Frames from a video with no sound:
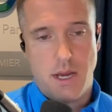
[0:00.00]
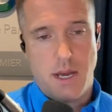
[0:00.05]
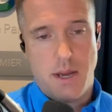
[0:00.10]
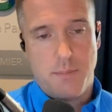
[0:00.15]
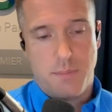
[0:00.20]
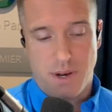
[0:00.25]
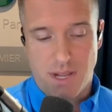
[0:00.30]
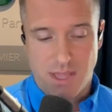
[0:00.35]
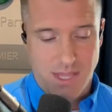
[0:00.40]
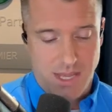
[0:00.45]

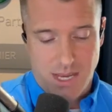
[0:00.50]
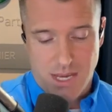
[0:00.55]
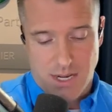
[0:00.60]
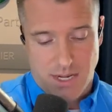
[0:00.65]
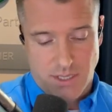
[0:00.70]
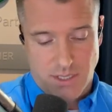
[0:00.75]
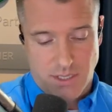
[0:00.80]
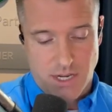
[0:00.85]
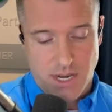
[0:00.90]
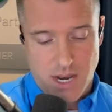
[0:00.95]
but in the end,
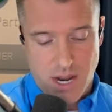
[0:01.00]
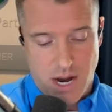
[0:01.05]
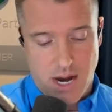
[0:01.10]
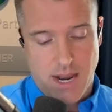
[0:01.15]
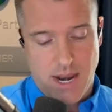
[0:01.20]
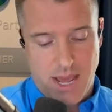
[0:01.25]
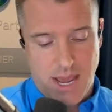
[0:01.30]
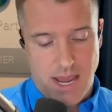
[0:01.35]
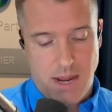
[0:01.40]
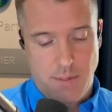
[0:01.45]
it's not
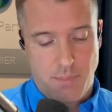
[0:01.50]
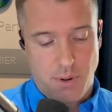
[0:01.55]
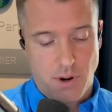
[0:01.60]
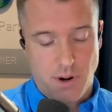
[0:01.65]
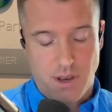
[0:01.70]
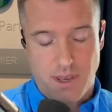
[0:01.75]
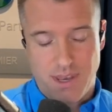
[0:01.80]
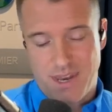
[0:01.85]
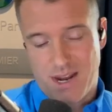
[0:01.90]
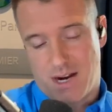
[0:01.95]
a
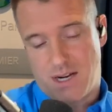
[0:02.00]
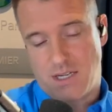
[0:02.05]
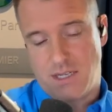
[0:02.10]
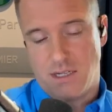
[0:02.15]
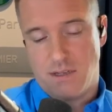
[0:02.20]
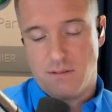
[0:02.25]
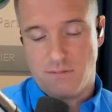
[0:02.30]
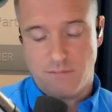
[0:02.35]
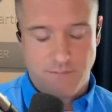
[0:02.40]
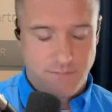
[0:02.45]

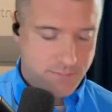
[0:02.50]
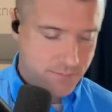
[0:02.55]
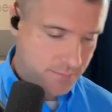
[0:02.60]
productive